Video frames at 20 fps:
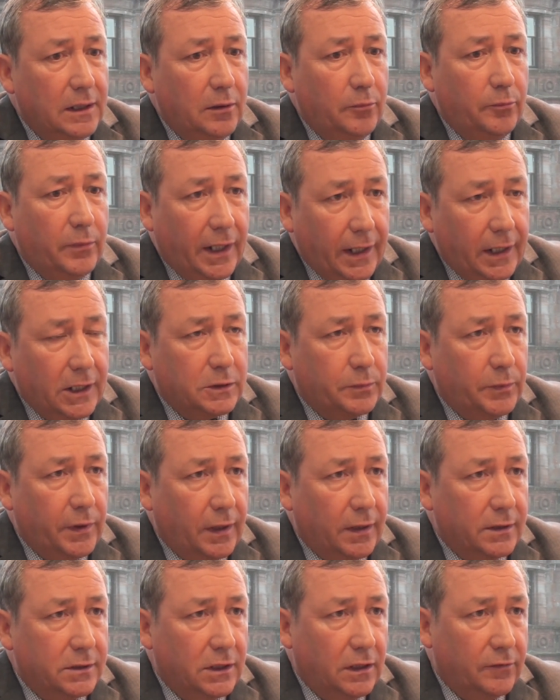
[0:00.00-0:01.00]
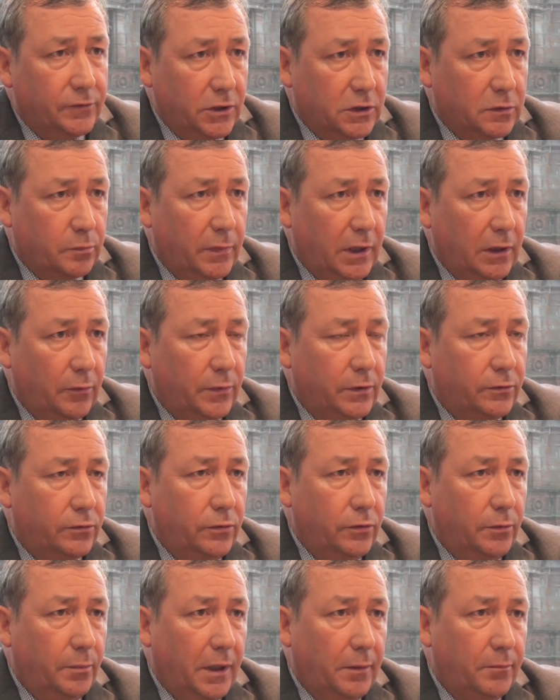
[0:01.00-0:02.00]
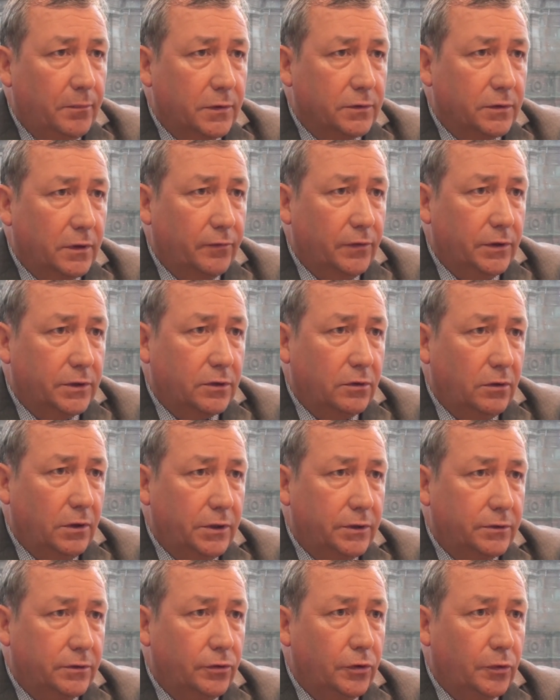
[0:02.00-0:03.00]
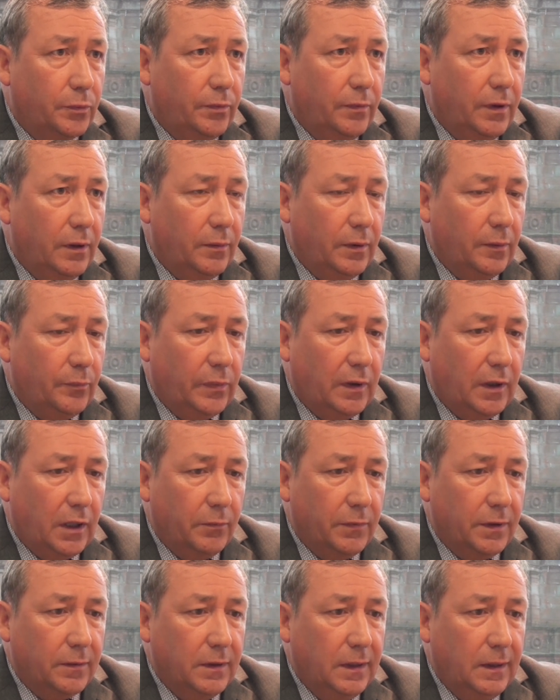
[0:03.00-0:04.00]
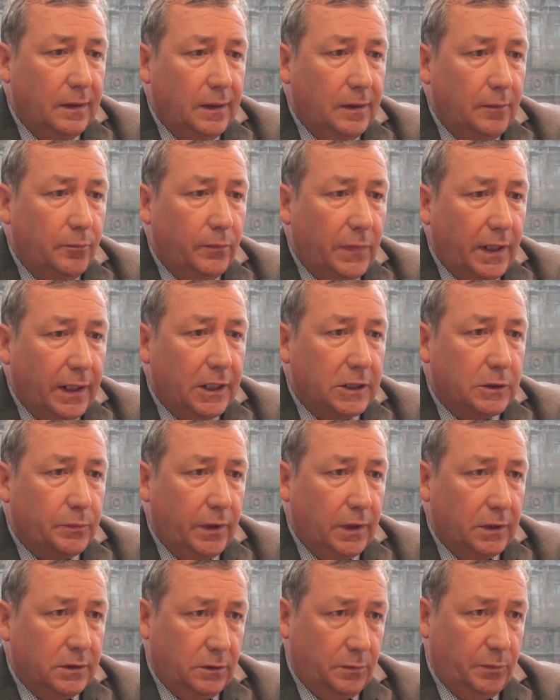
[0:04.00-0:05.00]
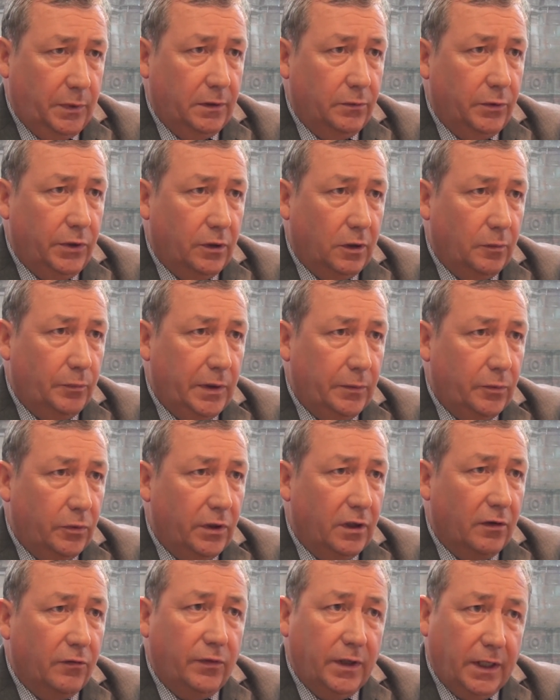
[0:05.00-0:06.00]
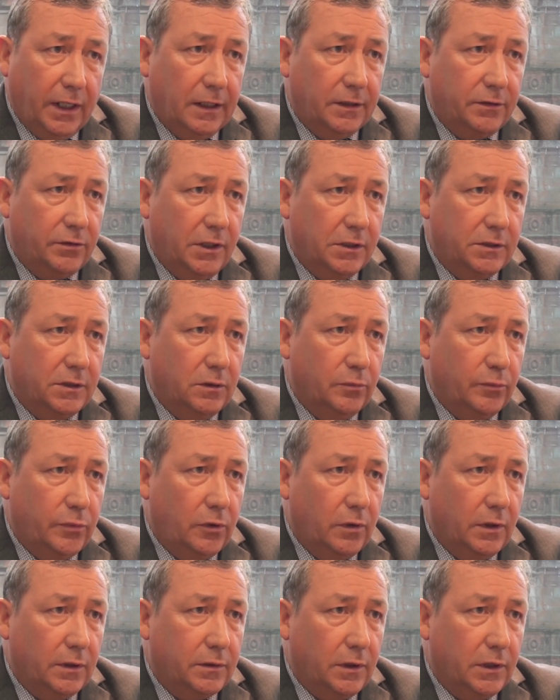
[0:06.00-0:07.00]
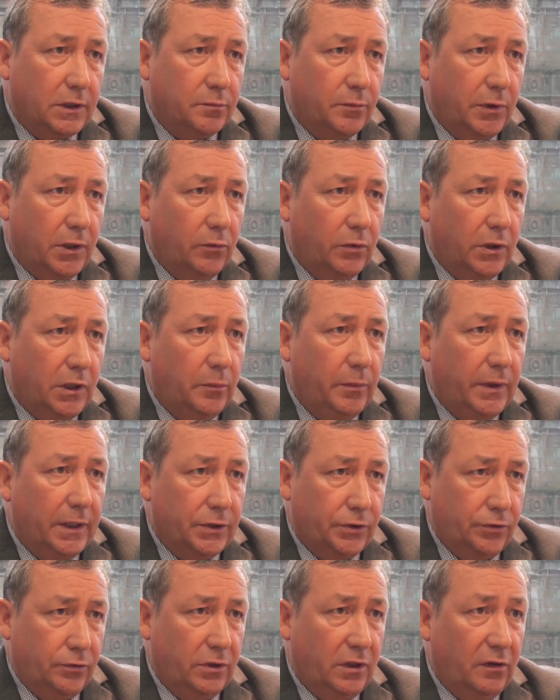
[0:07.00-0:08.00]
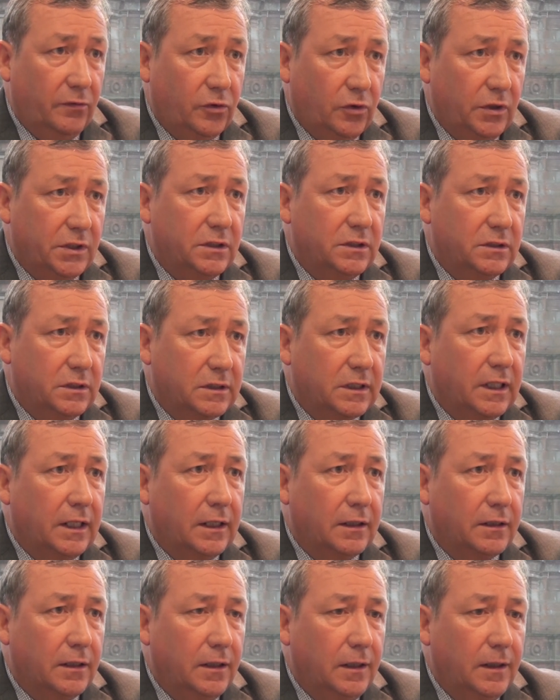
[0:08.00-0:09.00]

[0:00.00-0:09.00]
My experience, and I've just met with 2 members of the Scottish Youth Parliament, my experience of speaking to young people, they're very interested in politics, but they want to make sure their voices is heard.